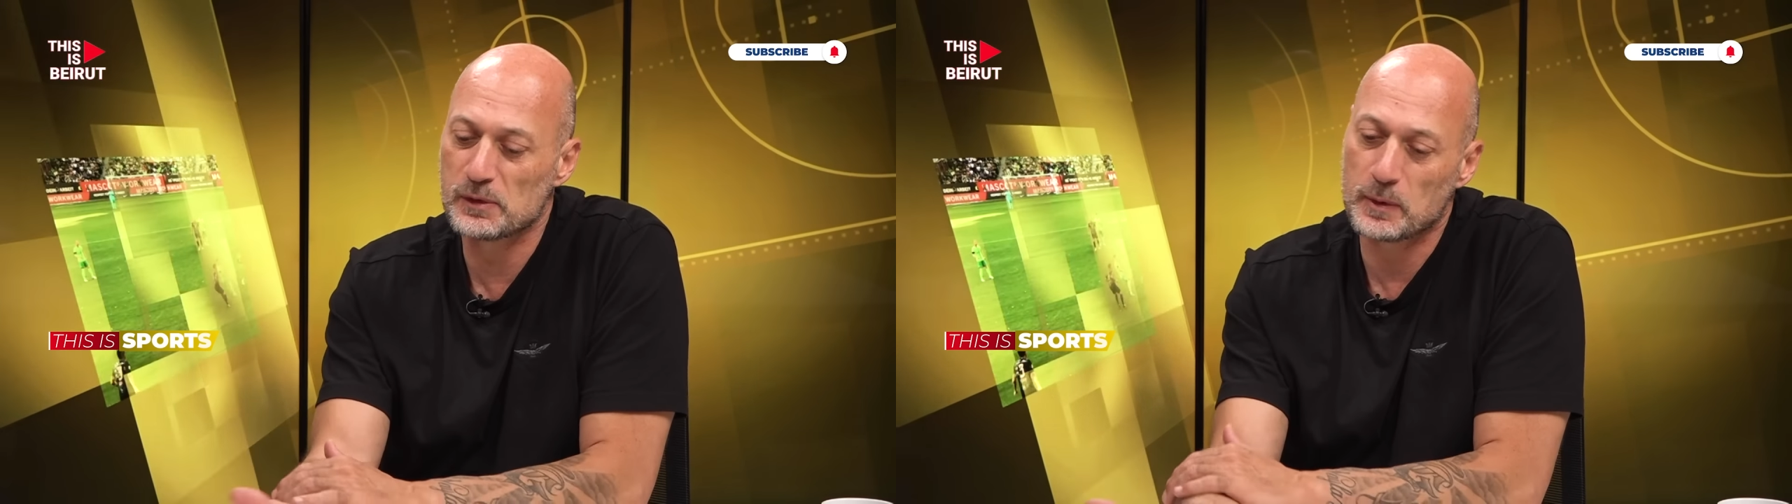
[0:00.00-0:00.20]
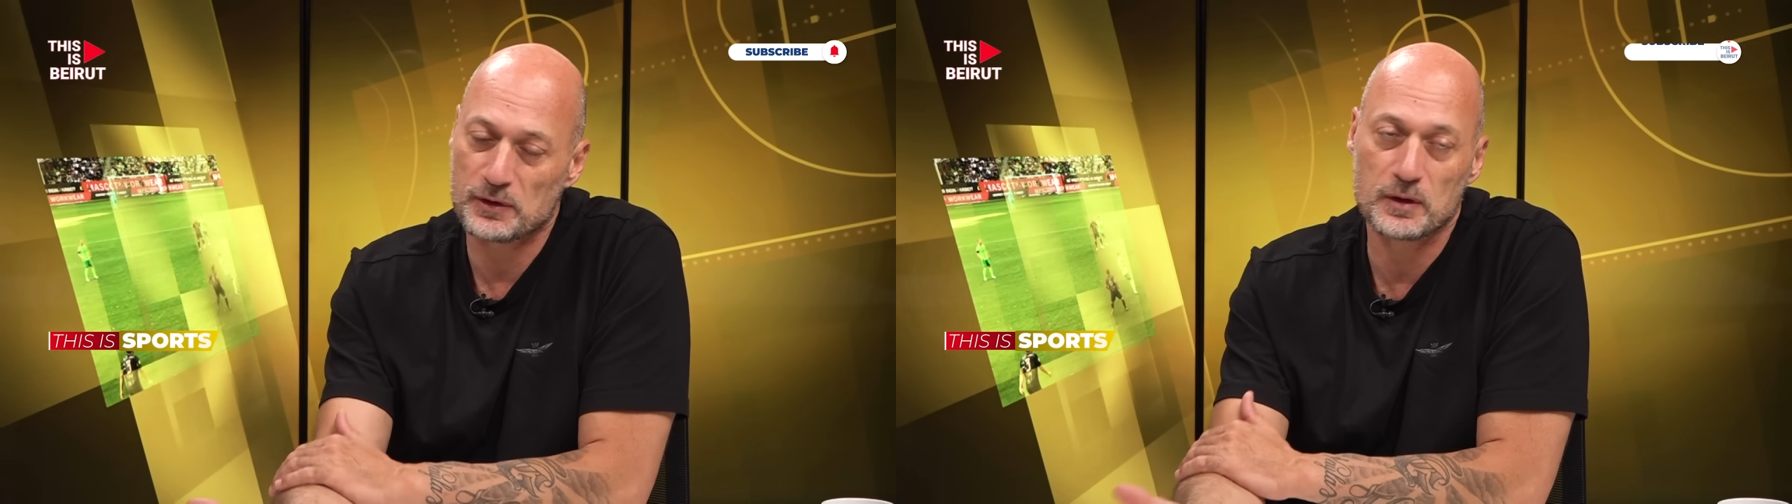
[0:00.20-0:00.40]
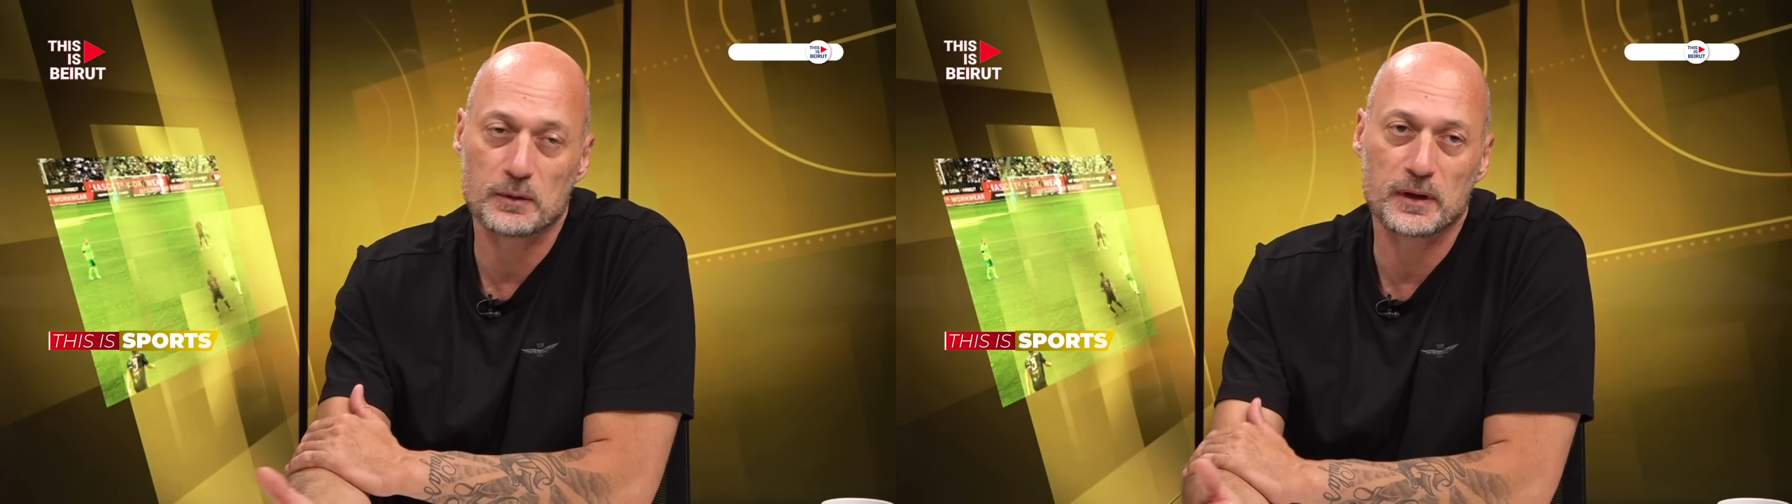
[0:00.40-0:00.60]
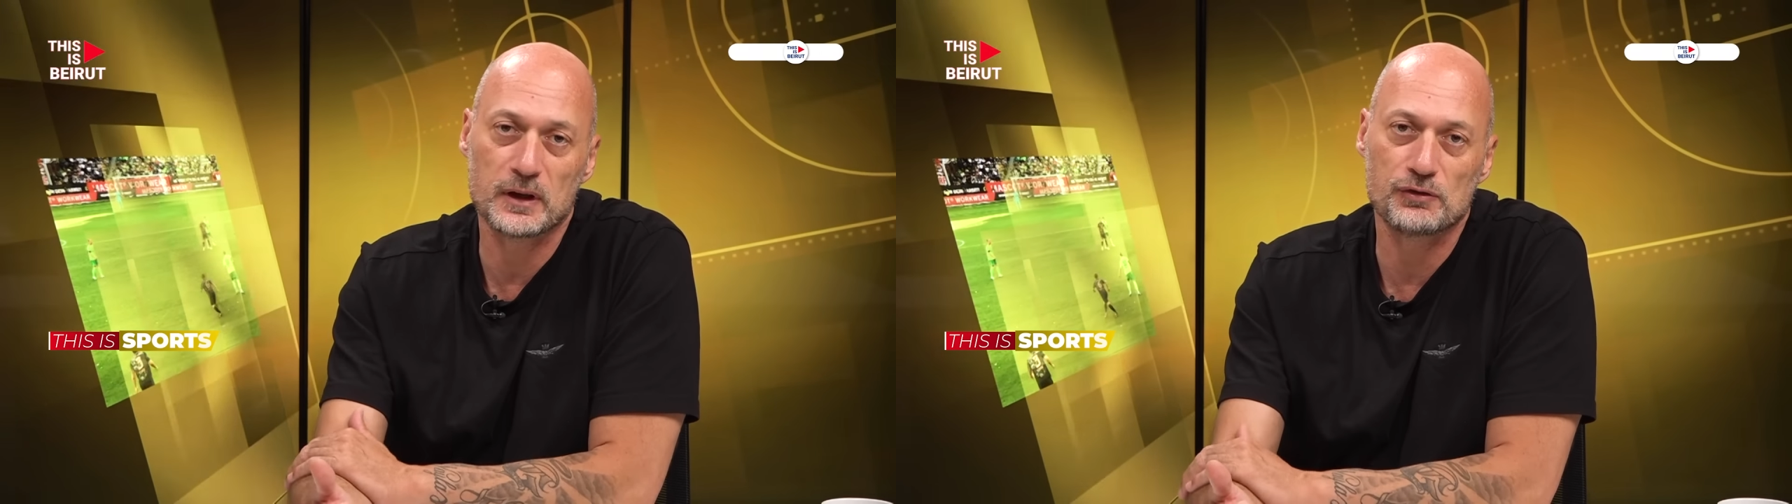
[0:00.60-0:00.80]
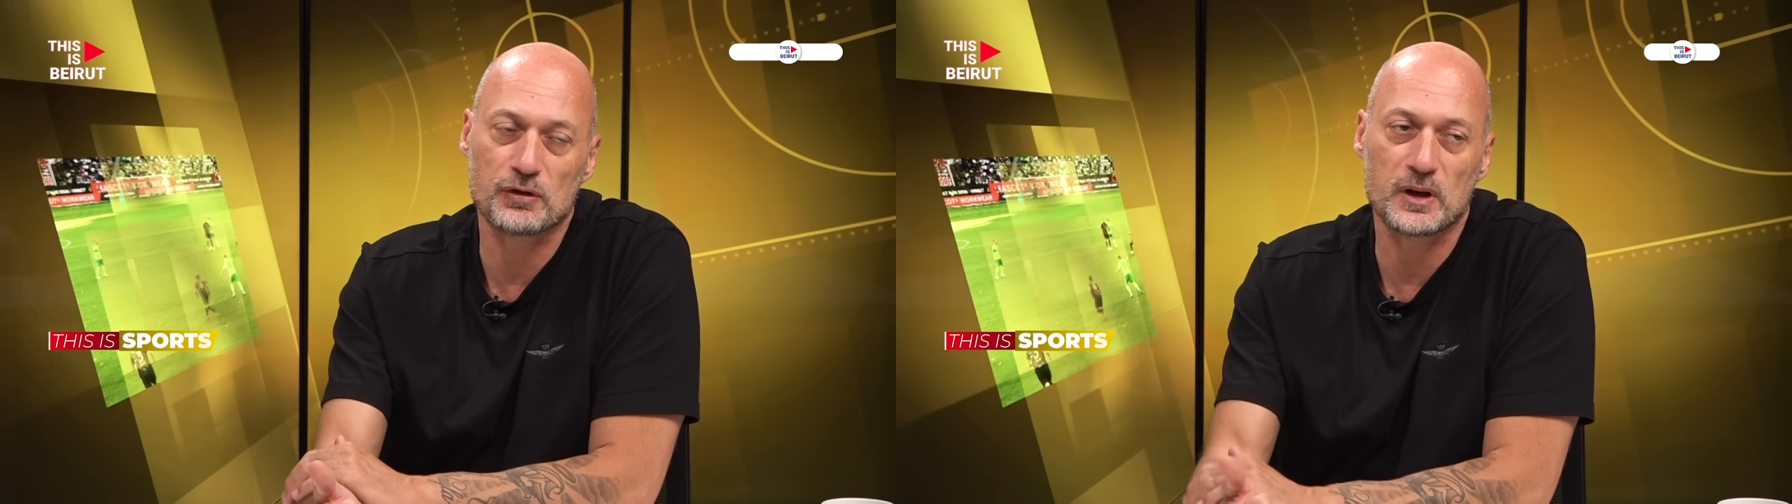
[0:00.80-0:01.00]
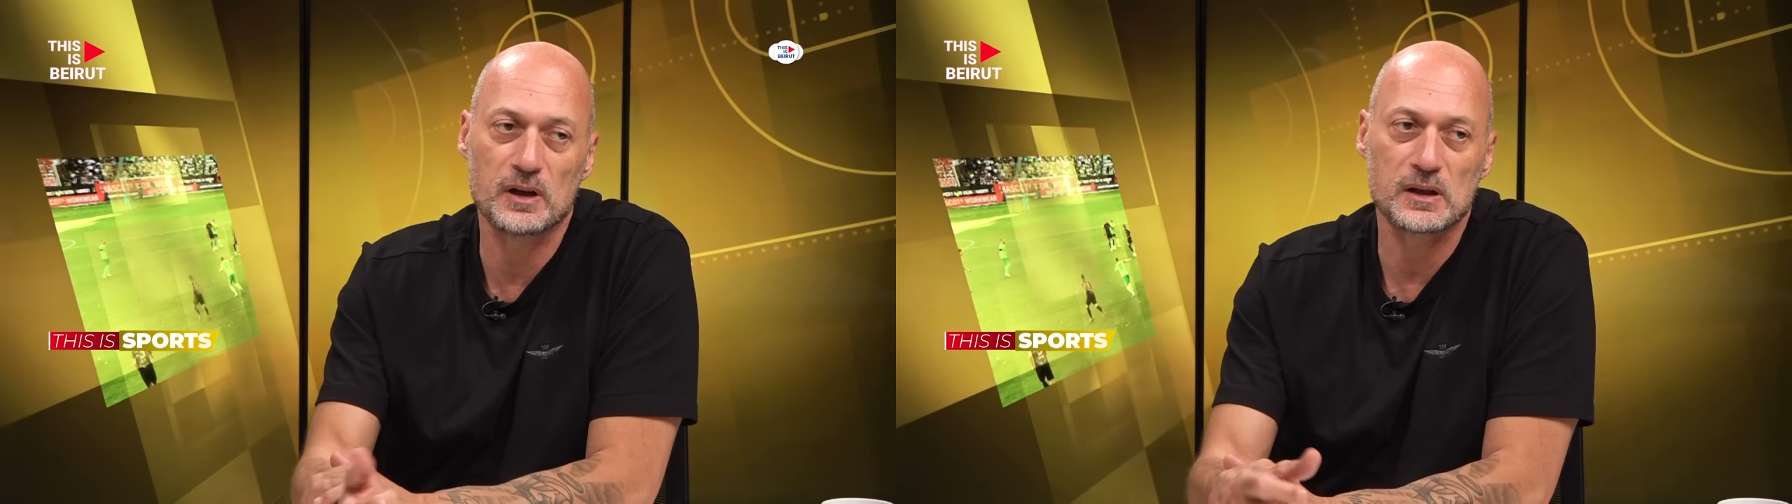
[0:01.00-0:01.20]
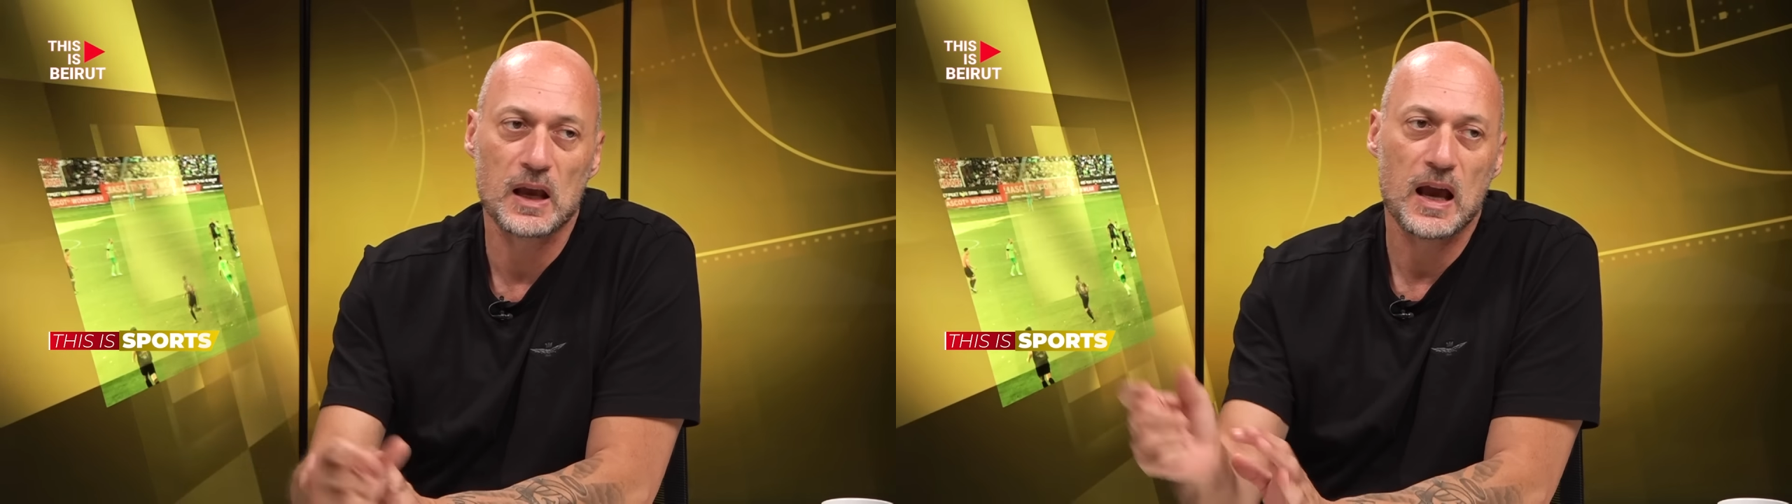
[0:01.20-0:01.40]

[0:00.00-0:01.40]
especially with injuries.